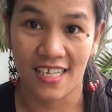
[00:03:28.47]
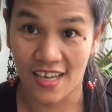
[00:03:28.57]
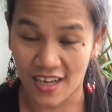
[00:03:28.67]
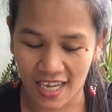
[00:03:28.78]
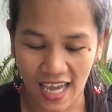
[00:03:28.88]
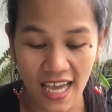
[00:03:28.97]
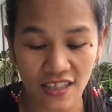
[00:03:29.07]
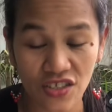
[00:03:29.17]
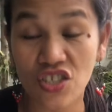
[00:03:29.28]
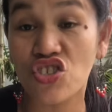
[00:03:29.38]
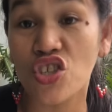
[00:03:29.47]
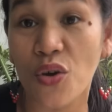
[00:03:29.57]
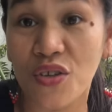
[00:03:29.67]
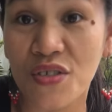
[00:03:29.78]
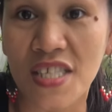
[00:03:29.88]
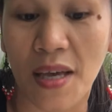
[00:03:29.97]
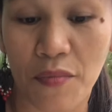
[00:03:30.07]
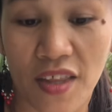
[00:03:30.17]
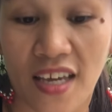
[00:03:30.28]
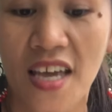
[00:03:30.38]
Okay, I'll just show you
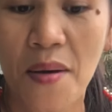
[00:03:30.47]
something.